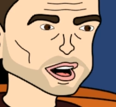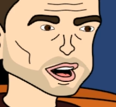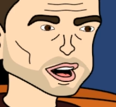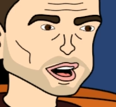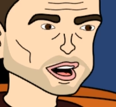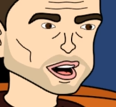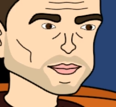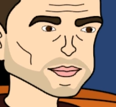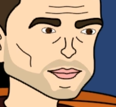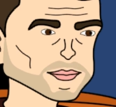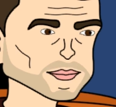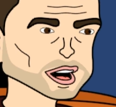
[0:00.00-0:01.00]
shit on Saturday,
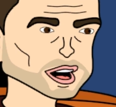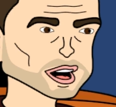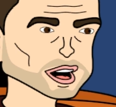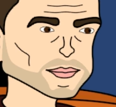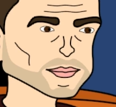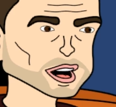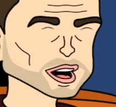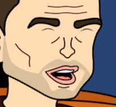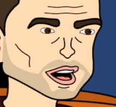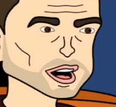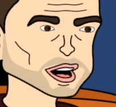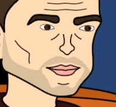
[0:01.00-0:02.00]
Sunday. Don't
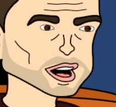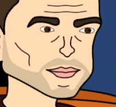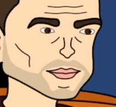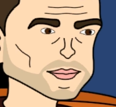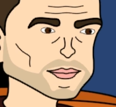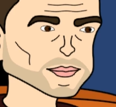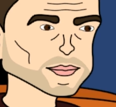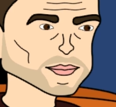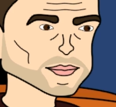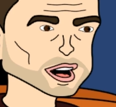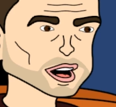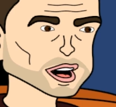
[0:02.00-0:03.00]
watch the,
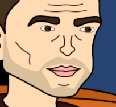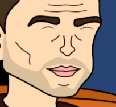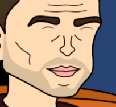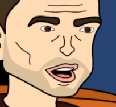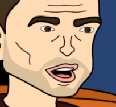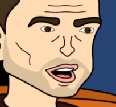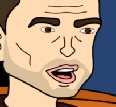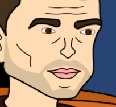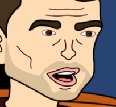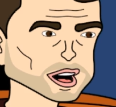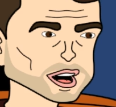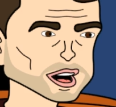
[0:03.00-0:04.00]
Golden
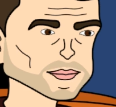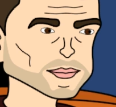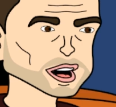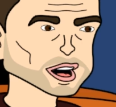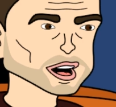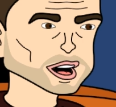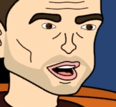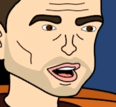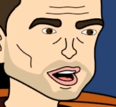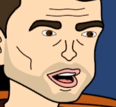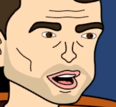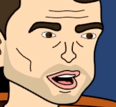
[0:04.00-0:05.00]
State and
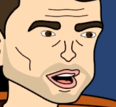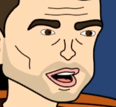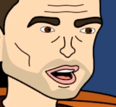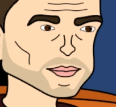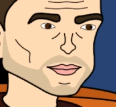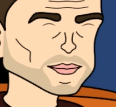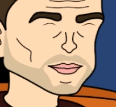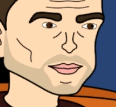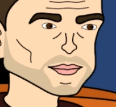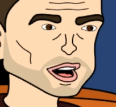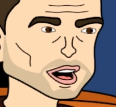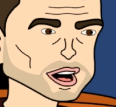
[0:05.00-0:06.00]
Spurs game.
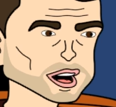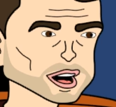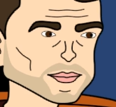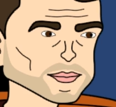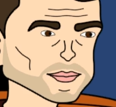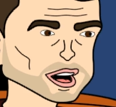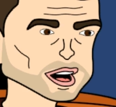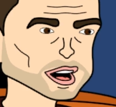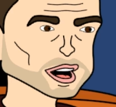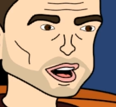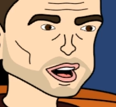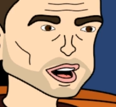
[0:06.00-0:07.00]
List that on
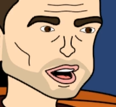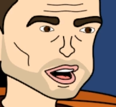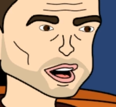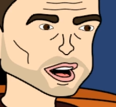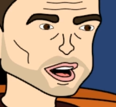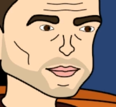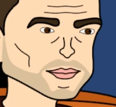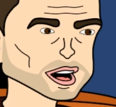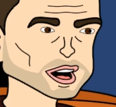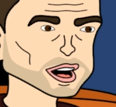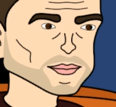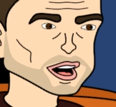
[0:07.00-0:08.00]
eBay, right? Then
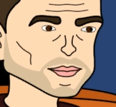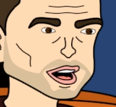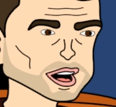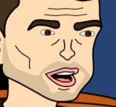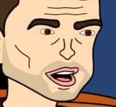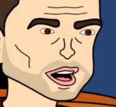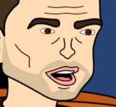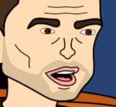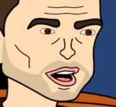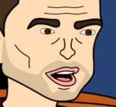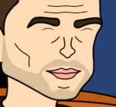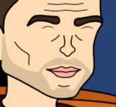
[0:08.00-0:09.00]
you're working 9 to
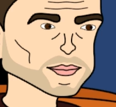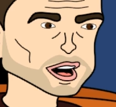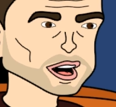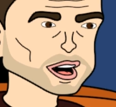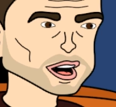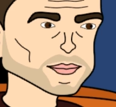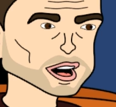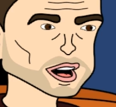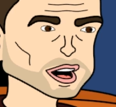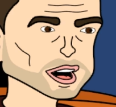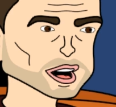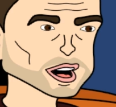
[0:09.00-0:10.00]
9, 2
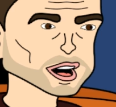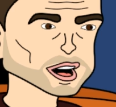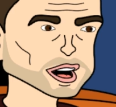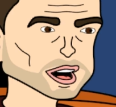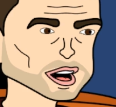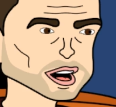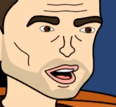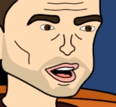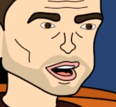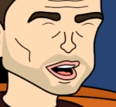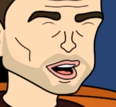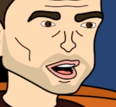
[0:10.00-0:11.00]
kids, welfare, I
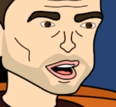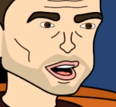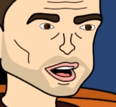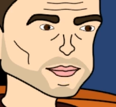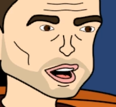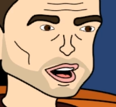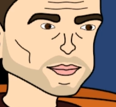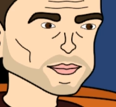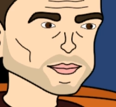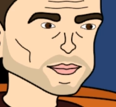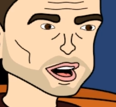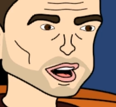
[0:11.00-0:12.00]
don't know, mortgages,
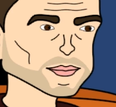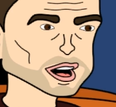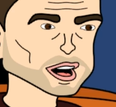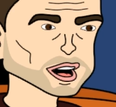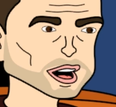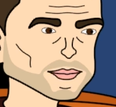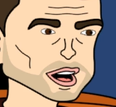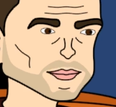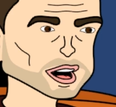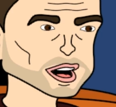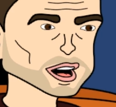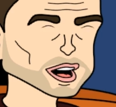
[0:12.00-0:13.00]
student loans. I
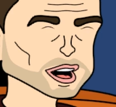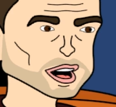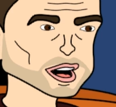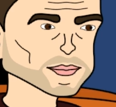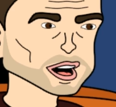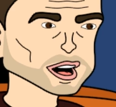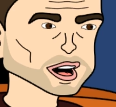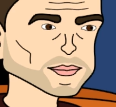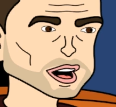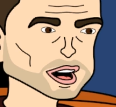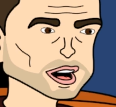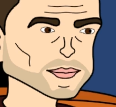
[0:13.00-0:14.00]
respect, but it's listed on
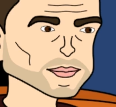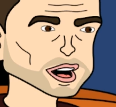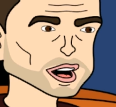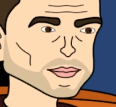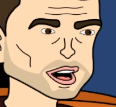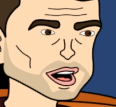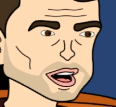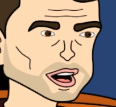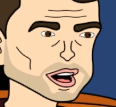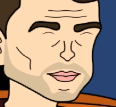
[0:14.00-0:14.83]
eBay because, again,